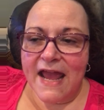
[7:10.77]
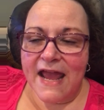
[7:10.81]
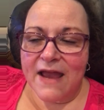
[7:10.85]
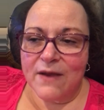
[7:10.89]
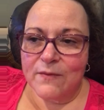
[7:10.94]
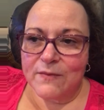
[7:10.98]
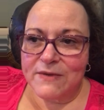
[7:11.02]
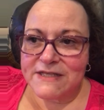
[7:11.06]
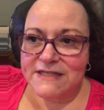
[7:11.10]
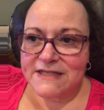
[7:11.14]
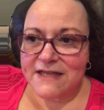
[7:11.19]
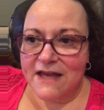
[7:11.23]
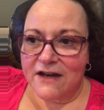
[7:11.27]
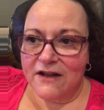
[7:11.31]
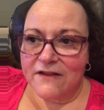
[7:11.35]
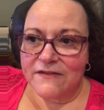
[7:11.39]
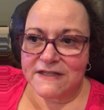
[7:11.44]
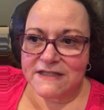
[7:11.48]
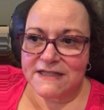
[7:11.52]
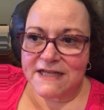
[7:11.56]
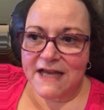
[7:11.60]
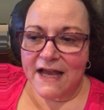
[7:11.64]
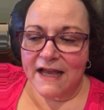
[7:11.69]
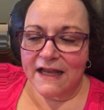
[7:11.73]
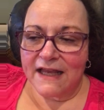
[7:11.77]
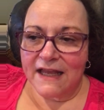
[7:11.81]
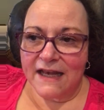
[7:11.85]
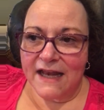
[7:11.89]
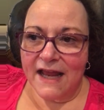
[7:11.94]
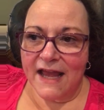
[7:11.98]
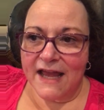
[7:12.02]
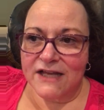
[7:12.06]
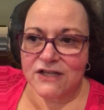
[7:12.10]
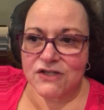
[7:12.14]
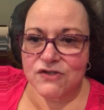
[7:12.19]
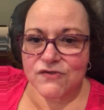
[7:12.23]
And we sat on the deck
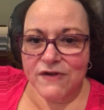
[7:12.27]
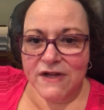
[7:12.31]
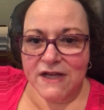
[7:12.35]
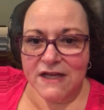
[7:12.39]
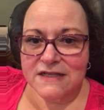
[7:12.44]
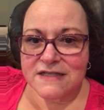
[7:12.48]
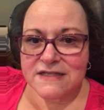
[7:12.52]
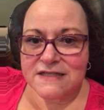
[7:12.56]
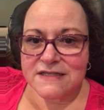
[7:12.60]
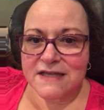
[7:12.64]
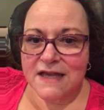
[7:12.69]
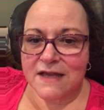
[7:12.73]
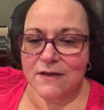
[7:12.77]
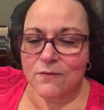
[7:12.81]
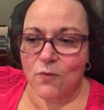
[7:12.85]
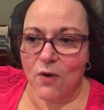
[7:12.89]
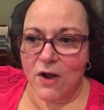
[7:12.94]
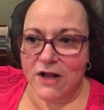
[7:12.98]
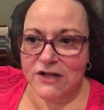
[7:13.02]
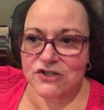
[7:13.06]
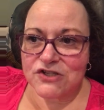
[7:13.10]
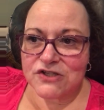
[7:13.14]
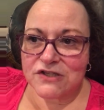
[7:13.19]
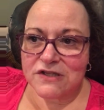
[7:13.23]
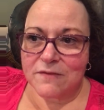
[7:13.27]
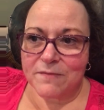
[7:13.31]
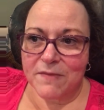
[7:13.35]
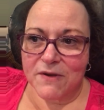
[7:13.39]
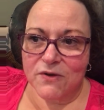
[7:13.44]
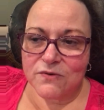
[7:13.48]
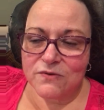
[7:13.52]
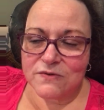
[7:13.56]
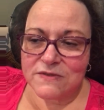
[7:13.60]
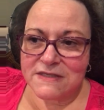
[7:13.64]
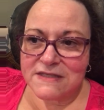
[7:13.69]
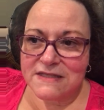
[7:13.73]
and had drinks and watched the
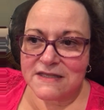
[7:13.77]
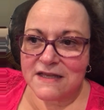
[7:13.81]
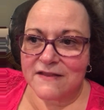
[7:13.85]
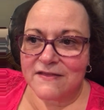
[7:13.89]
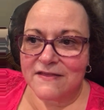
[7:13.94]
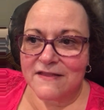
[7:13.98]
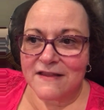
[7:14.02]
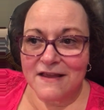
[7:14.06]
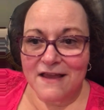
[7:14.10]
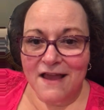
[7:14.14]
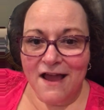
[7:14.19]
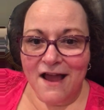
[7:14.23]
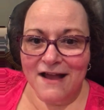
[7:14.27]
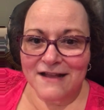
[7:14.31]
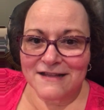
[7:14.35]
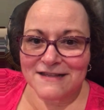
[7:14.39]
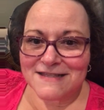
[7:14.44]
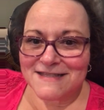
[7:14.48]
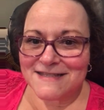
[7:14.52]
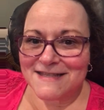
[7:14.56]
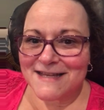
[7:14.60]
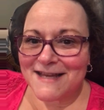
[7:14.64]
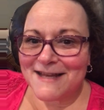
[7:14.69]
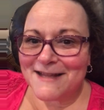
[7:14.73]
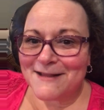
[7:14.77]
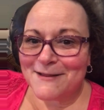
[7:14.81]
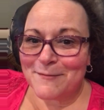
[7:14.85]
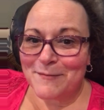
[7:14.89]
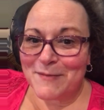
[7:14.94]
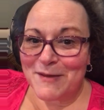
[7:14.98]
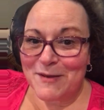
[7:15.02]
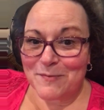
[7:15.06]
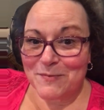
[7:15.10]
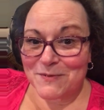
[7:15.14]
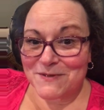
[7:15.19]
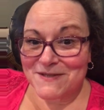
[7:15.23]
boats and the yachts
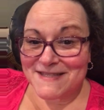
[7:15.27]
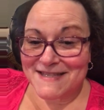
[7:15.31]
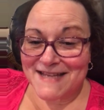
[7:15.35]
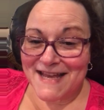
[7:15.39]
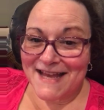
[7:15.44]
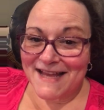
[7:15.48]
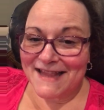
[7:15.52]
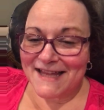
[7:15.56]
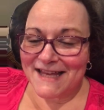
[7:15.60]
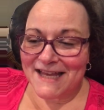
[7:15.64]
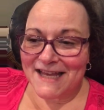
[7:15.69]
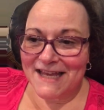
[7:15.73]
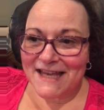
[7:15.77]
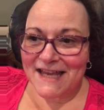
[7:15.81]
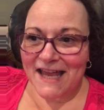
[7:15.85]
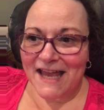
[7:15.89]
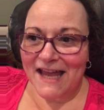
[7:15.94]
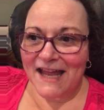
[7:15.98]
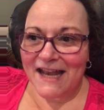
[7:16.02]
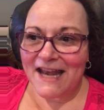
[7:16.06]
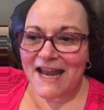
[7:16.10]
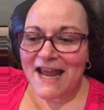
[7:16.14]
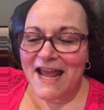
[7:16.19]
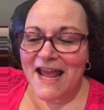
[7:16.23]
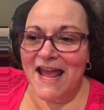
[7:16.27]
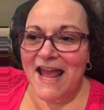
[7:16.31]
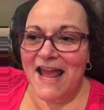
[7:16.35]
and people sailing and